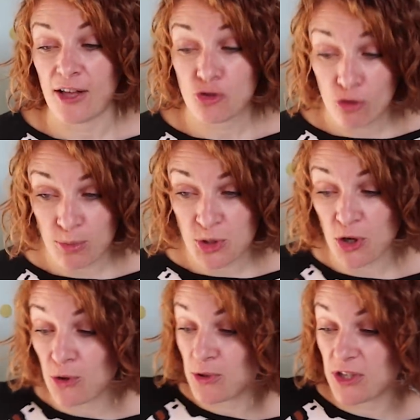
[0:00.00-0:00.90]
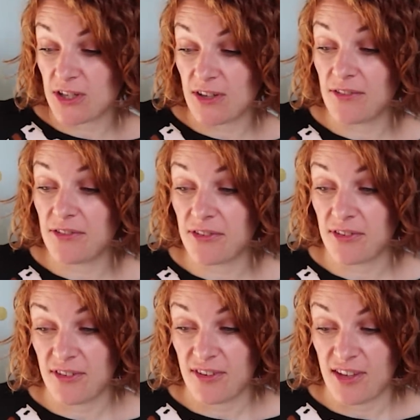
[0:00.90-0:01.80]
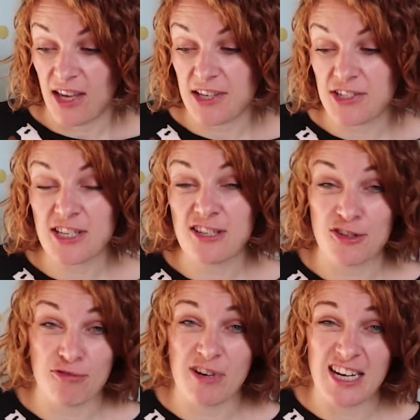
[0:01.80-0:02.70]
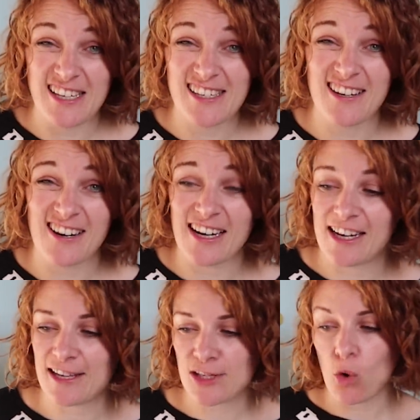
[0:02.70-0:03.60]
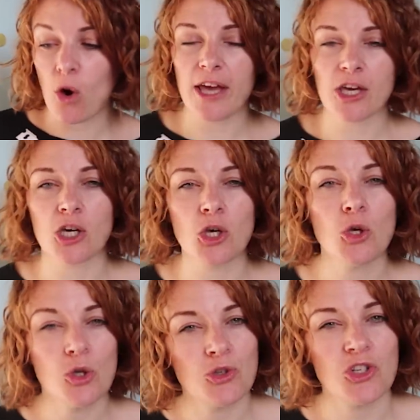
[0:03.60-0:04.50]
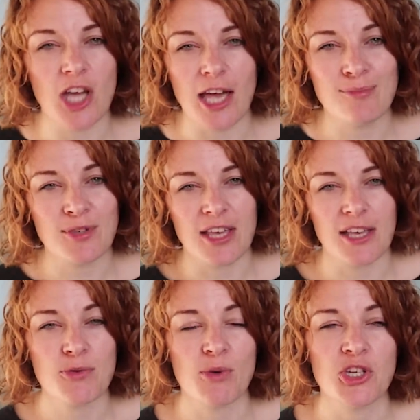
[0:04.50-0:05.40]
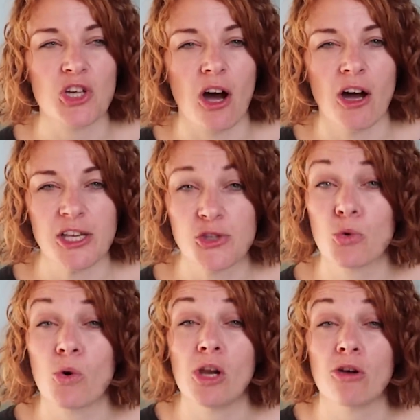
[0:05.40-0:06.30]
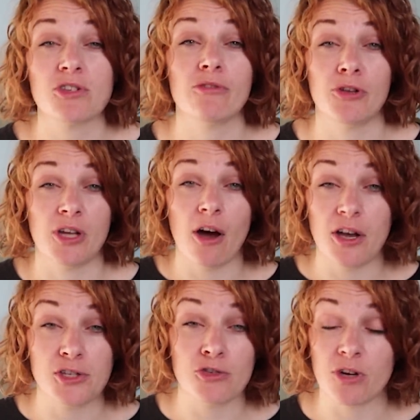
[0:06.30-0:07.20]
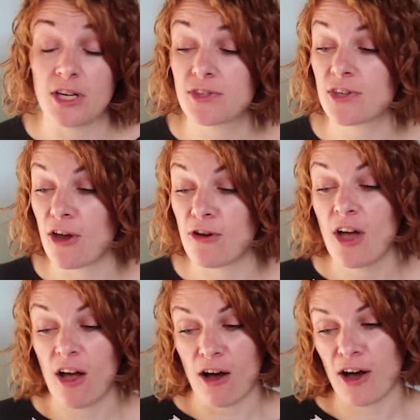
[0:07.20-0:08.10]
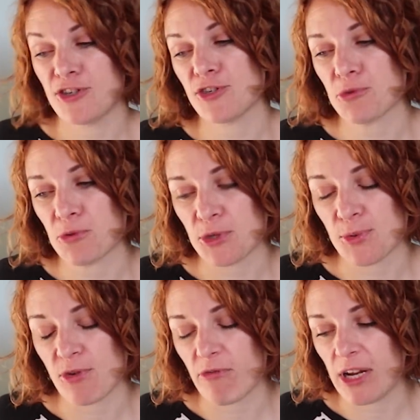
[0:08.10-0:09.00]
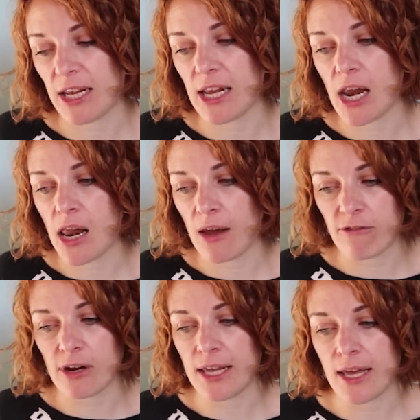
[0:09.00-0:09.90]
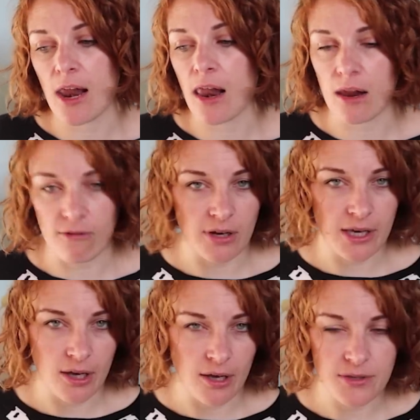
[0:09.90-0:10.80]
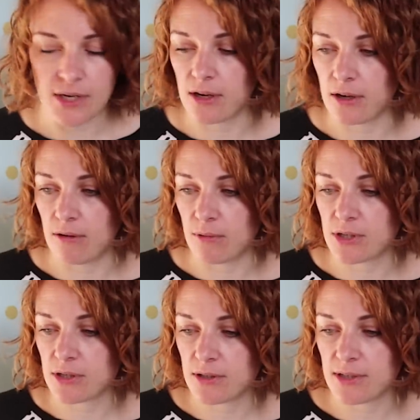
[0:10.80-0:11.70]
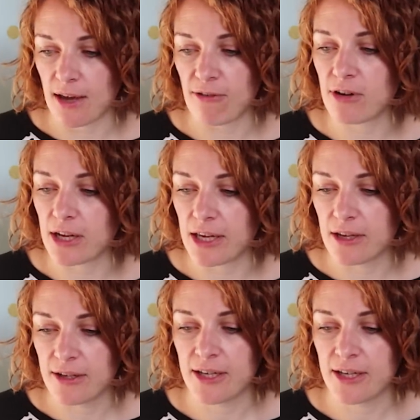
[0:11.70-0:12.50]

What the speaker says: Drop shoulders, it just looks really snugly, and it's quite cocoon shaped, this, which I saw a lot of on the high street, so I just thought this was a really lovely coat, and I would definitely,